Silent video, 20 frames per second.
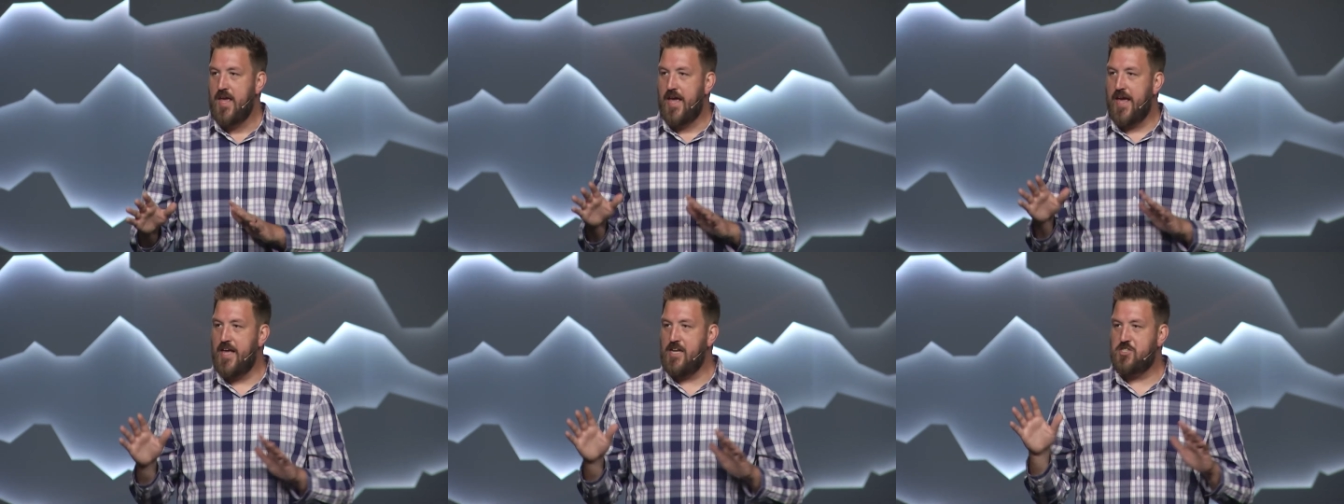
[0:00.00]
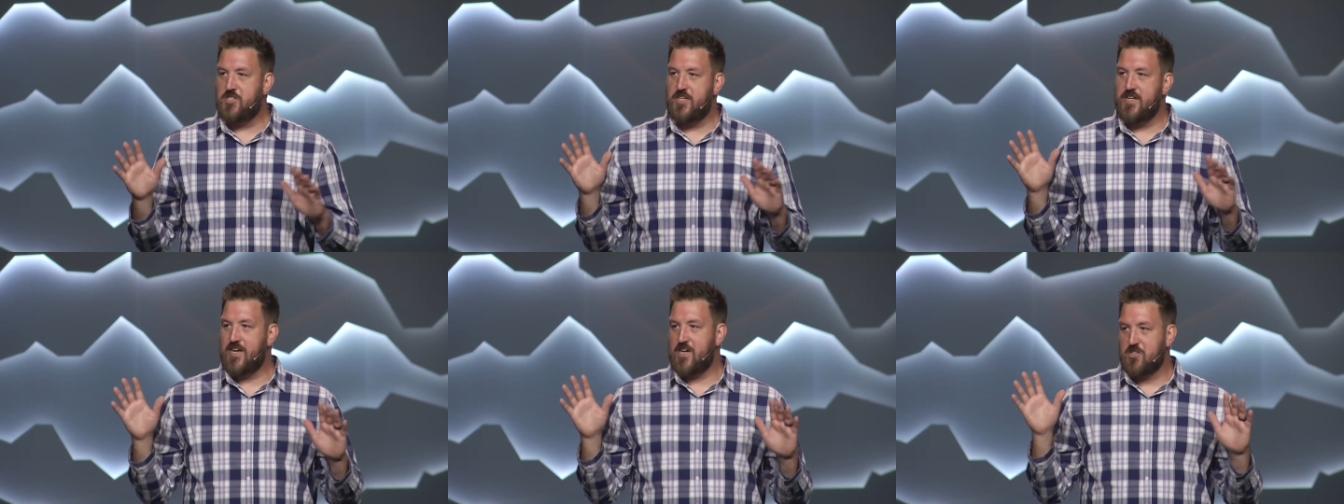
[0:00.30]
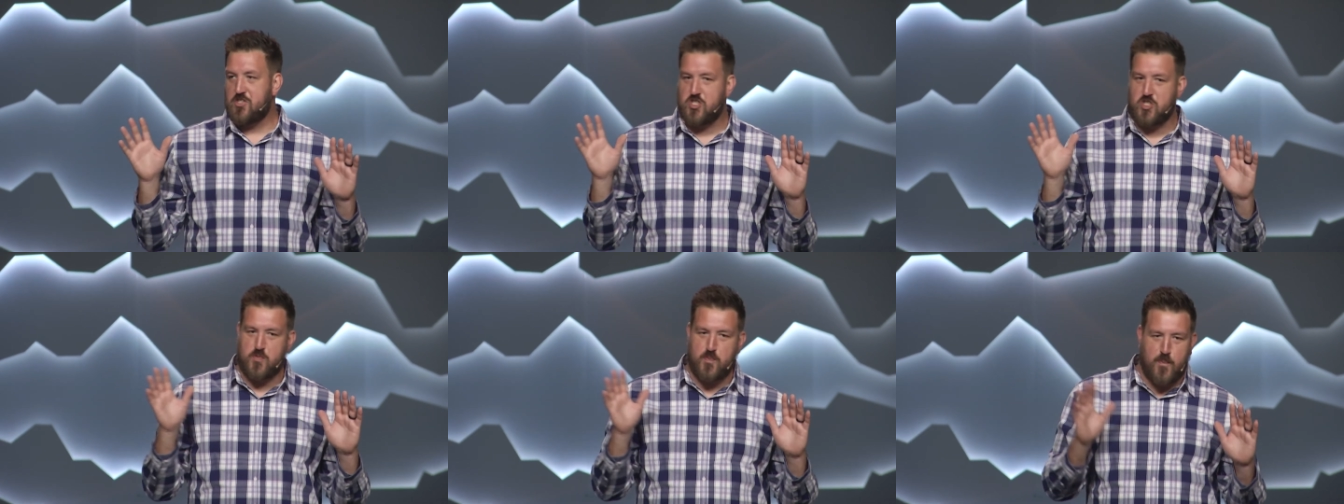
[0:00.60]

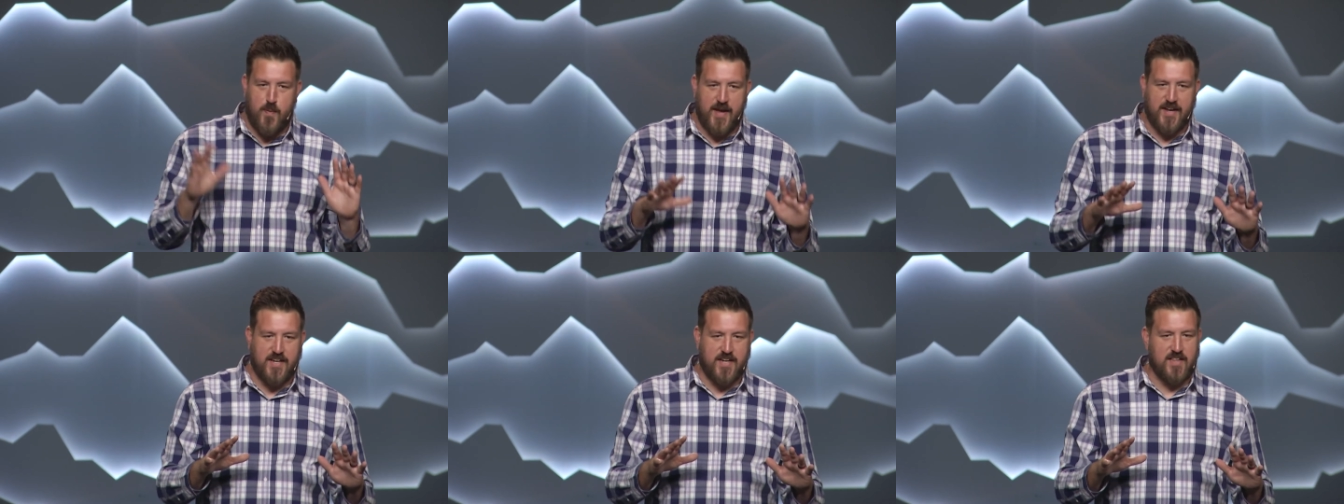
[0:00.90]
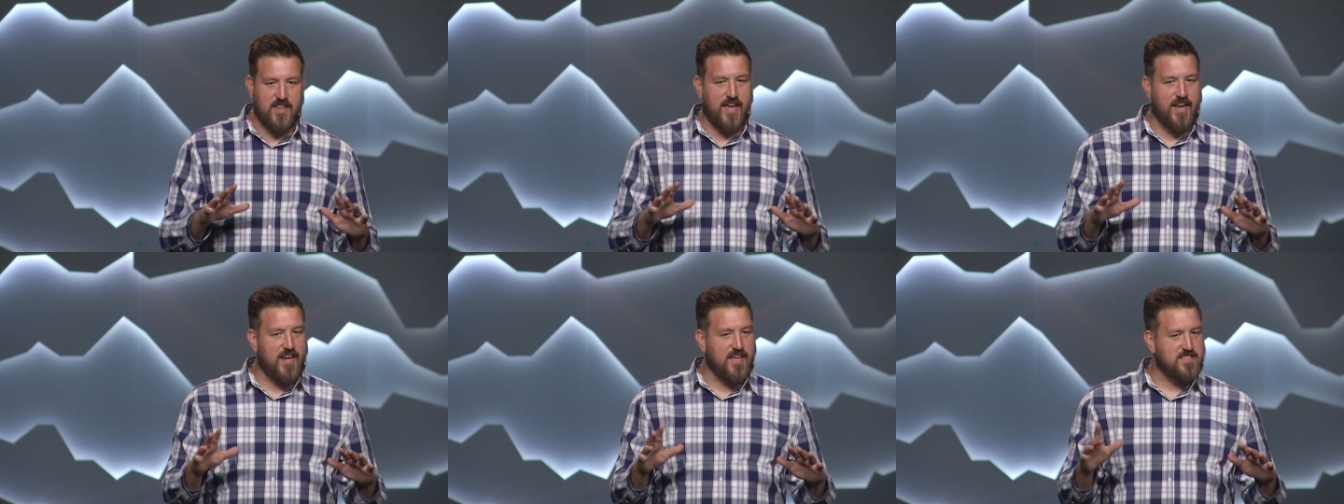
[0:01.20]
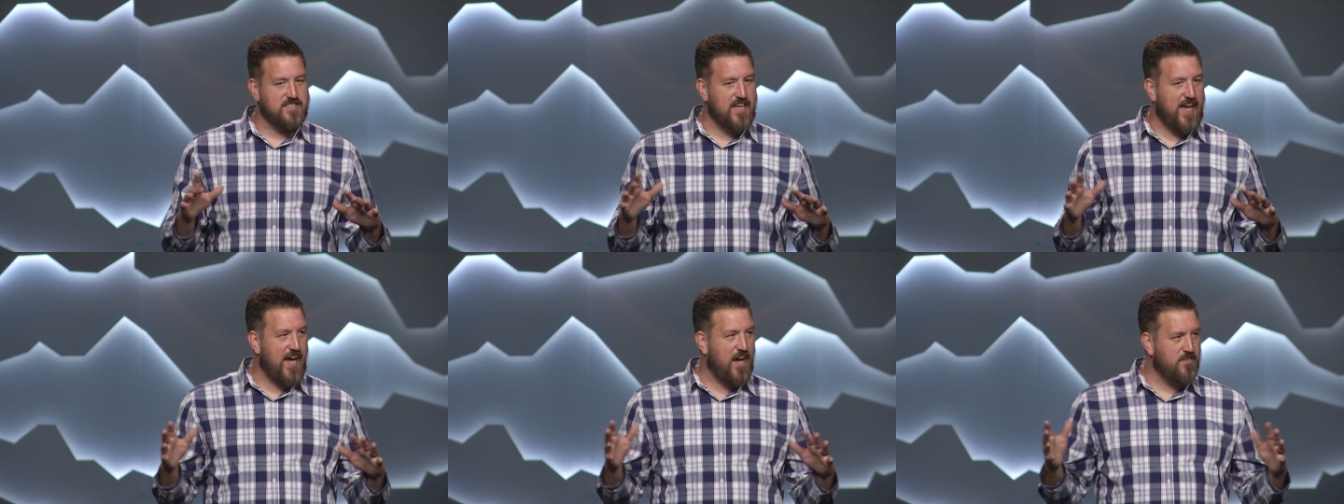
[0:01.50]
Engineers speculate
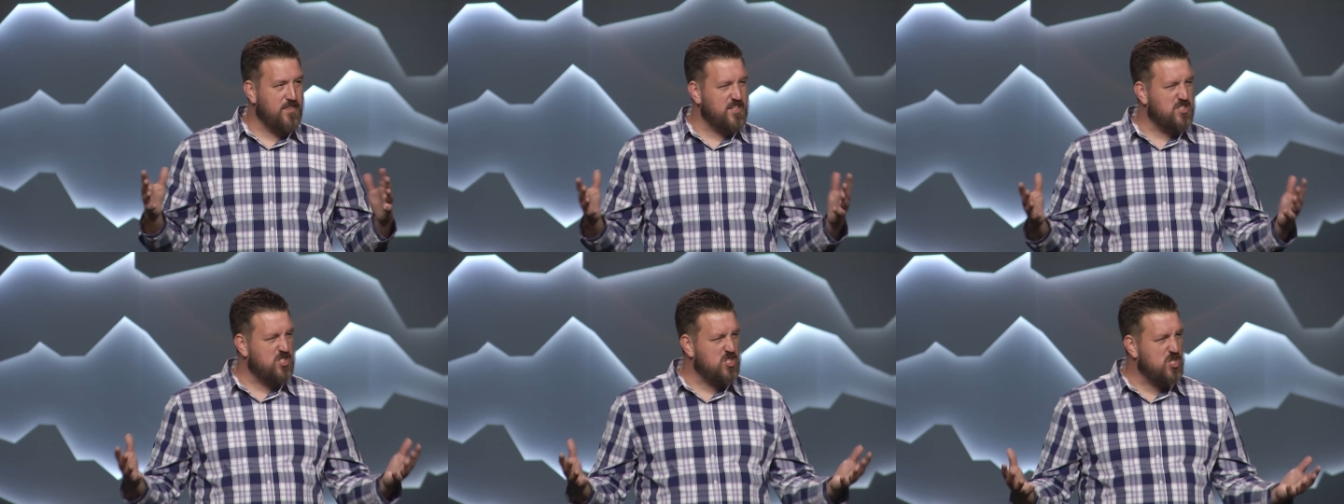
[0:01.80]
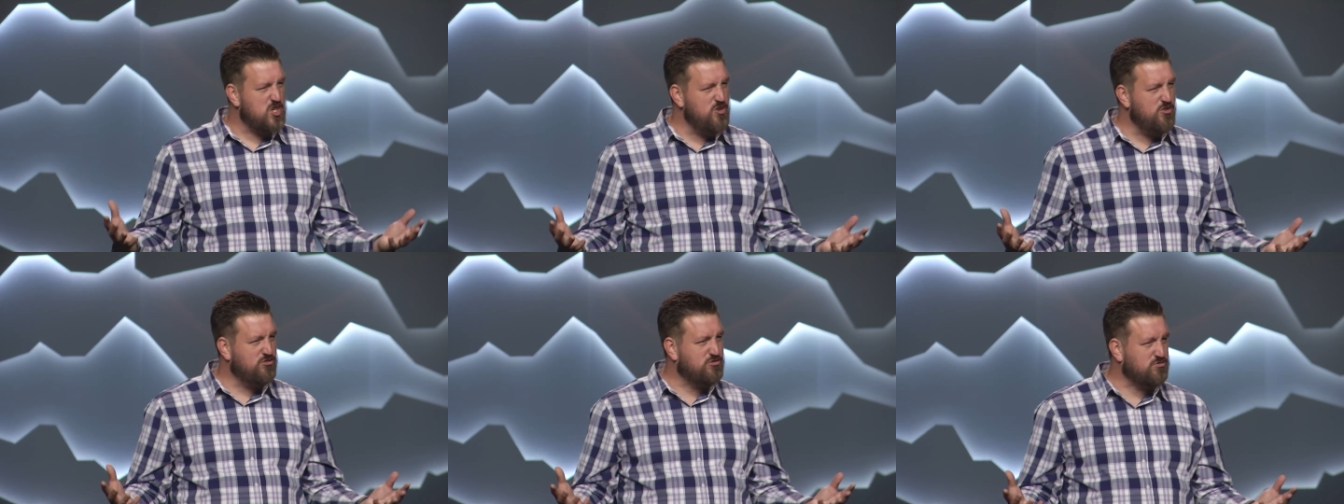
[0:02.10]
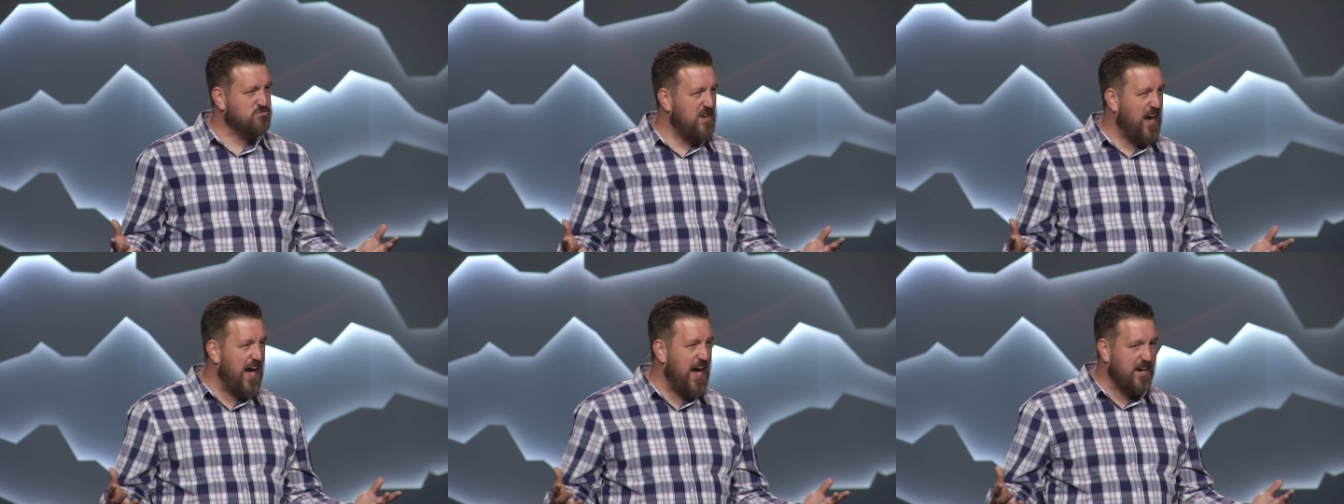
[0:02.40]
as to how these huge
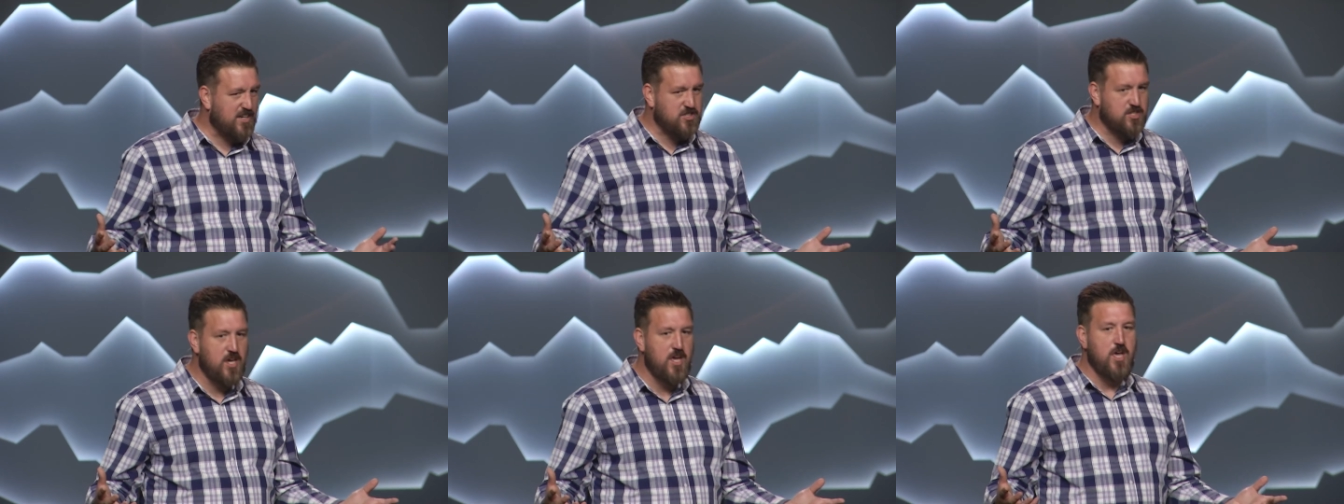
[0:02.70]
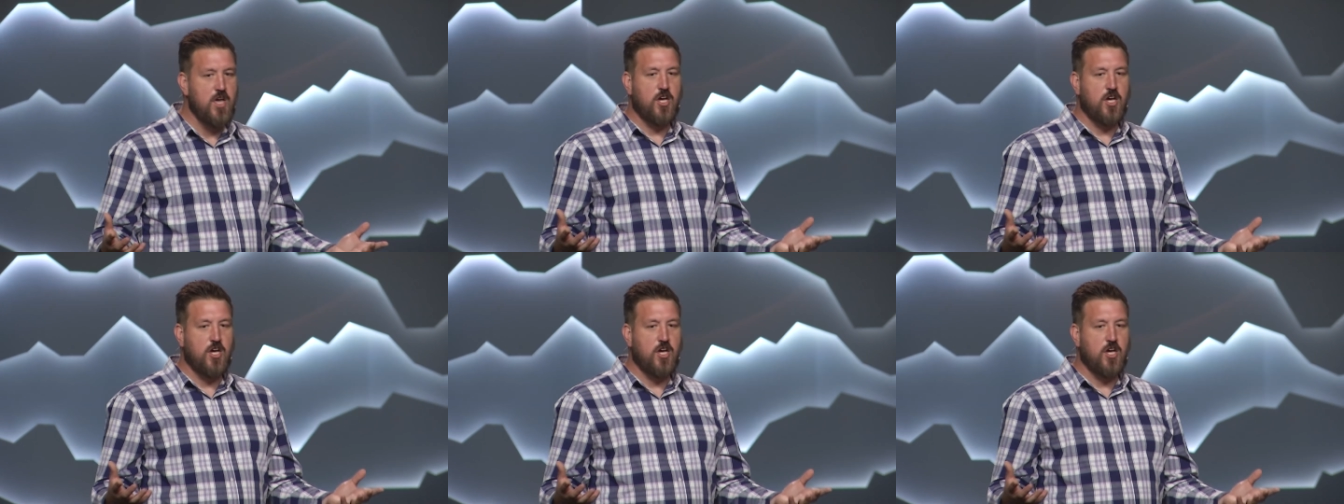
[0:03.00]
rocks